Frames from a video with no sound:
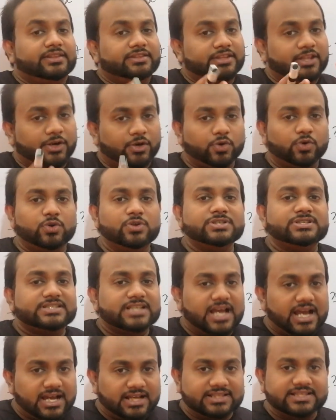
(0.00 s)
the
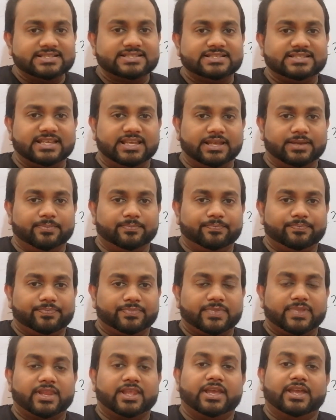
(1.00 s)
rules are the same.
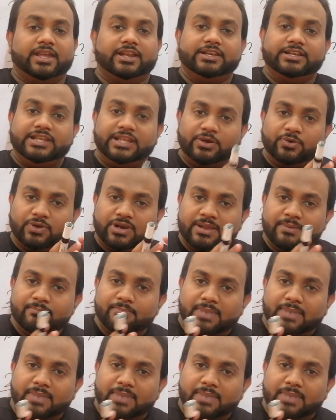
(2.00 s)
During